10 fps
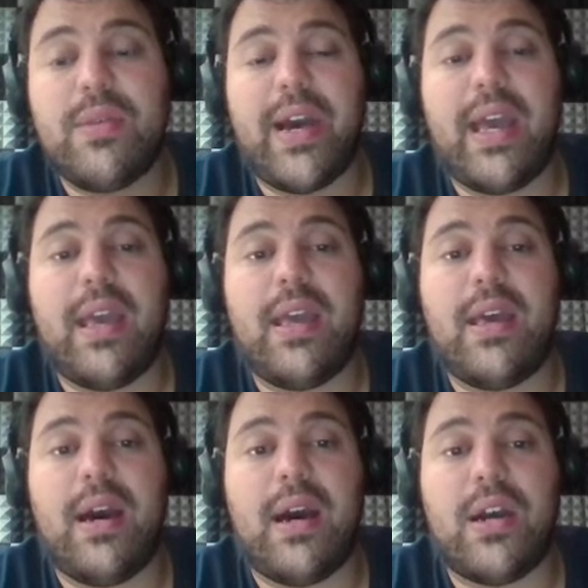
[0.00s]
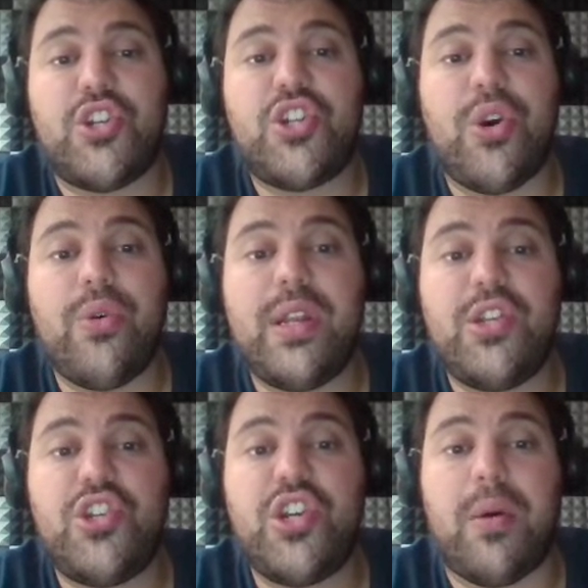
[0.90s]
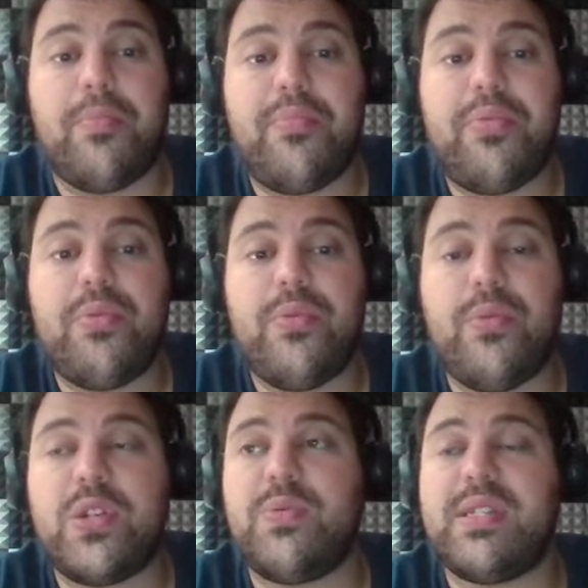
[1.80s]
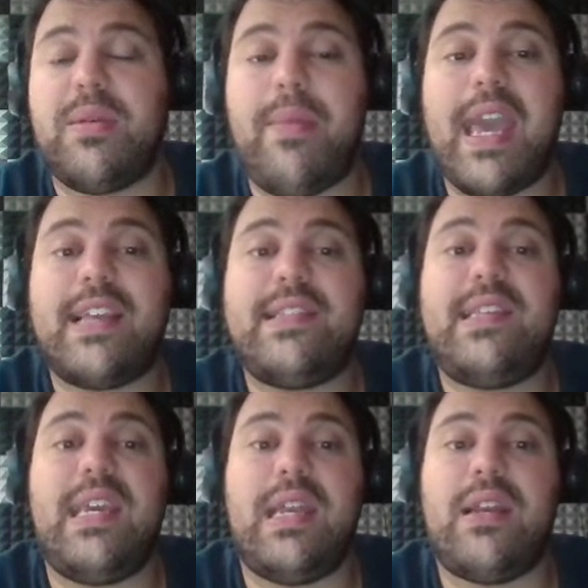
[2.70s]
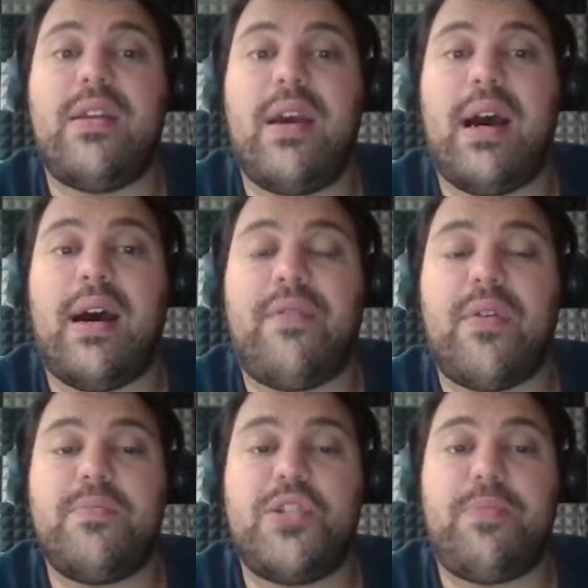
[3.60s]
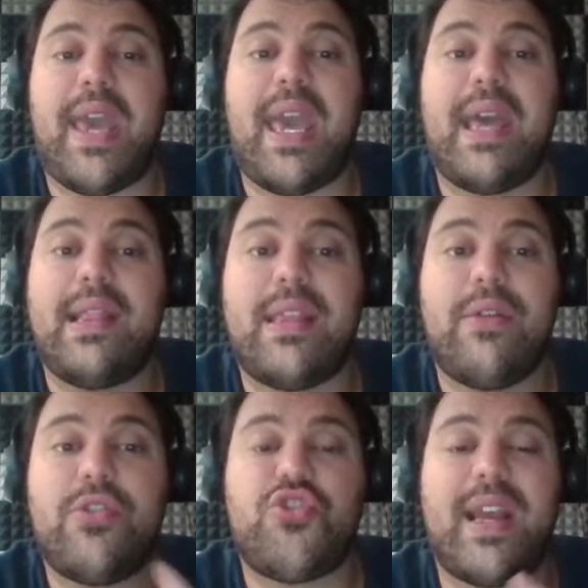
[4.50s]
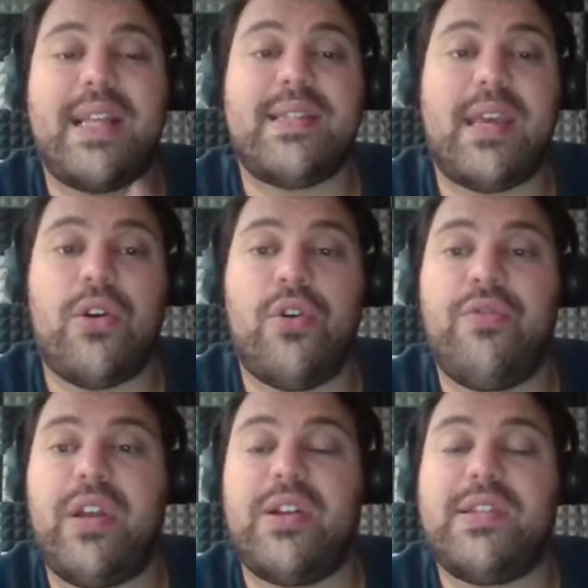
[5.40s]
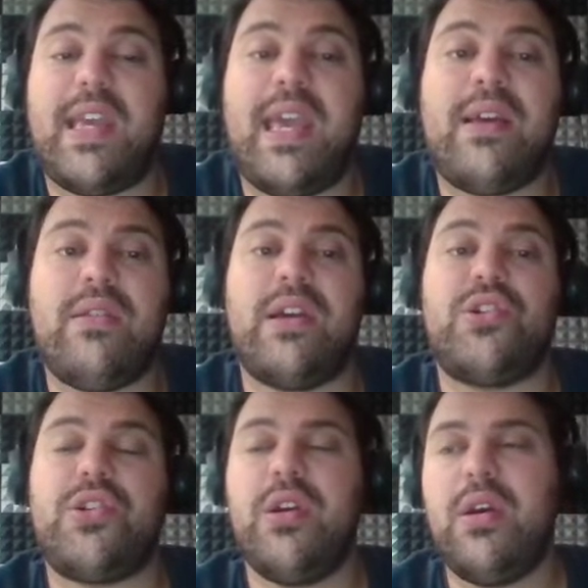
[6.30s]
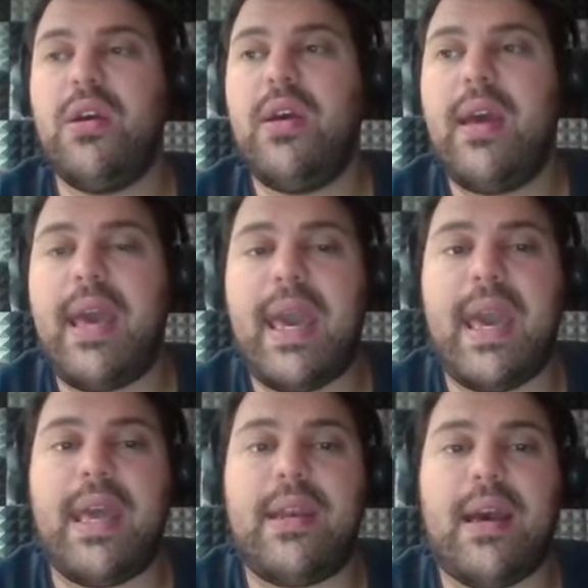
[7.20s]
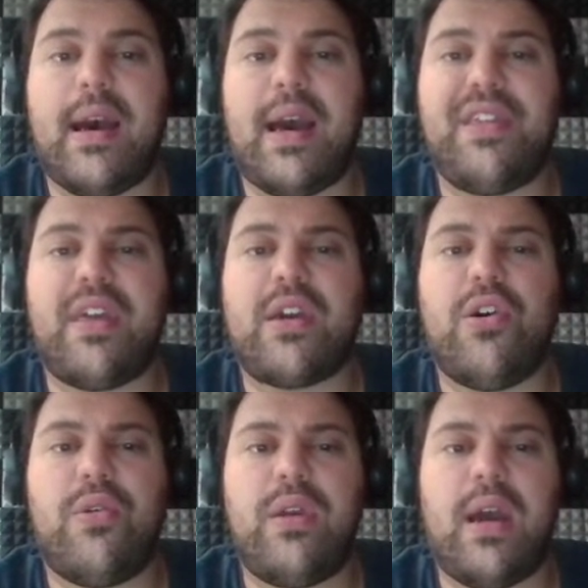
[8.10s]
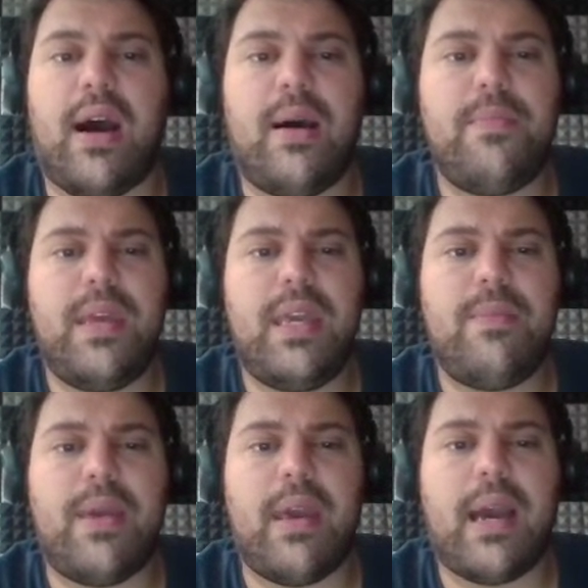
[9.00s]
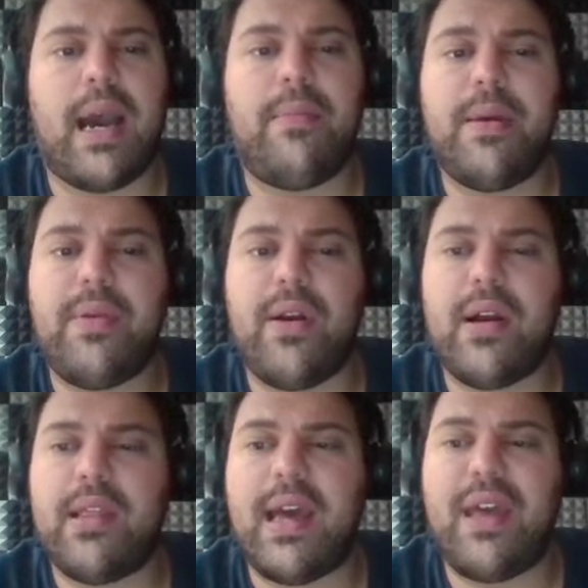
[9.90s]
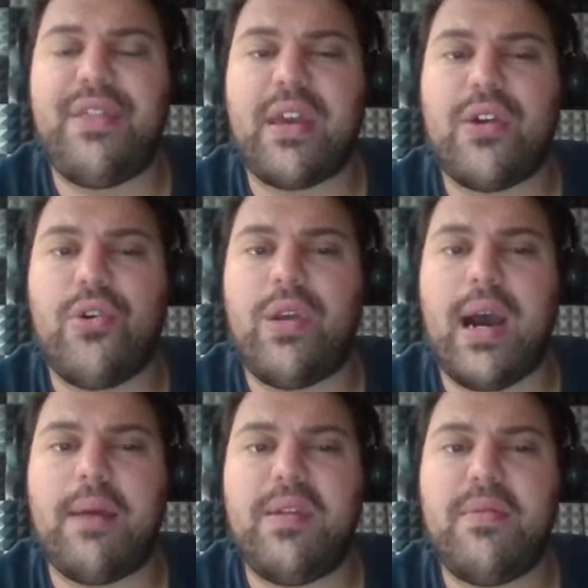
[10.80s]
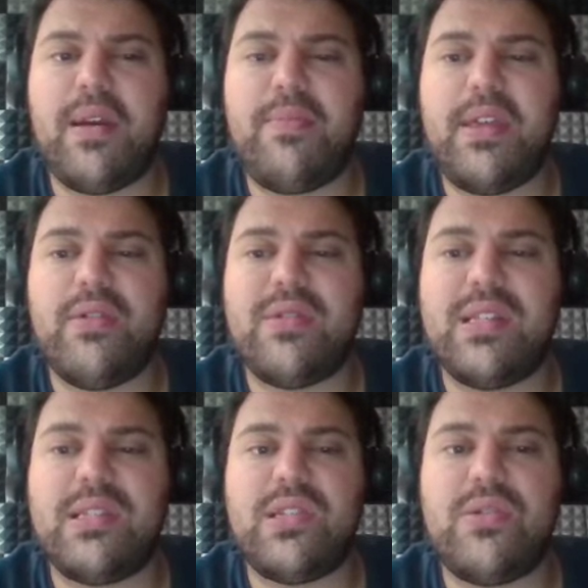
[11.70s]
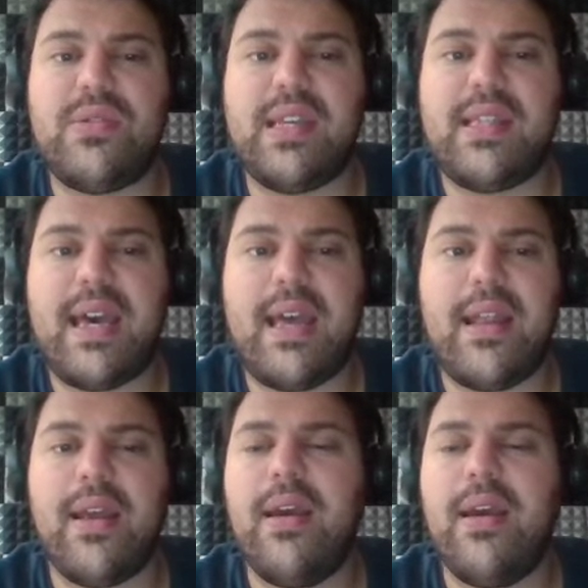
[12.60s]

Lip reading: to buy Shonen Jump, which was a magazine from Japan that they would translate over here to English. And I think Konami, I might be wrong on that. I think Konami might be the ones who did that.